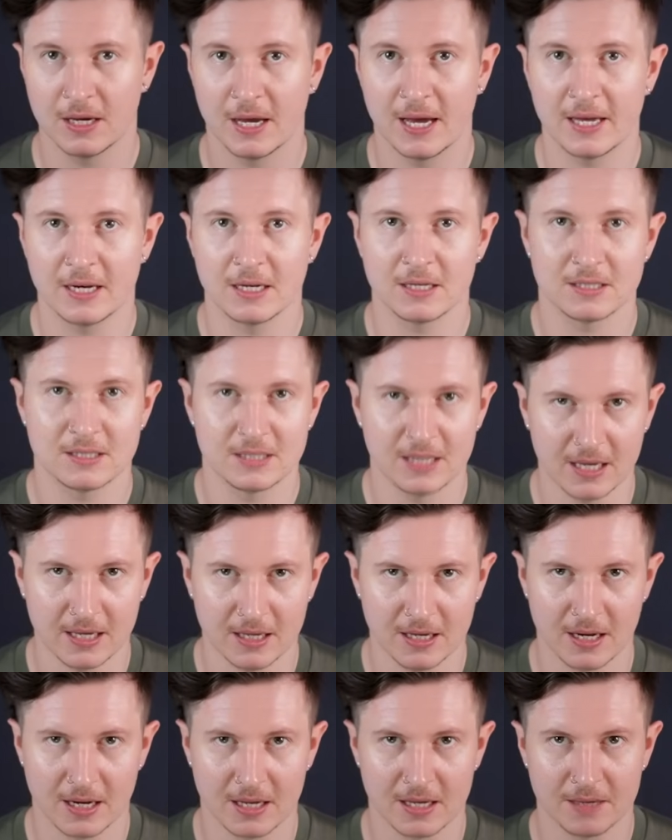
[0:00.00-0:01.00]
And
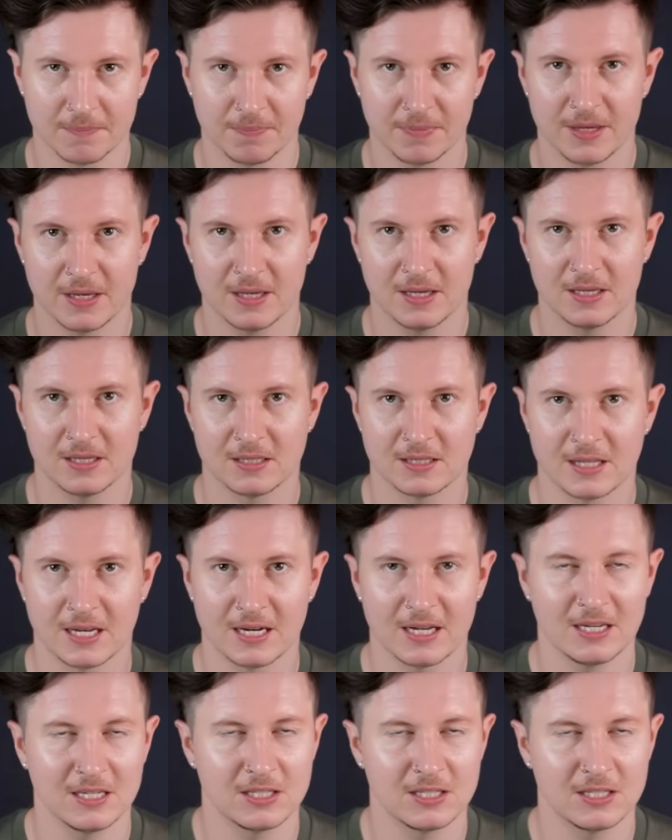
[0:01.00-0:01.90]
secondly is that it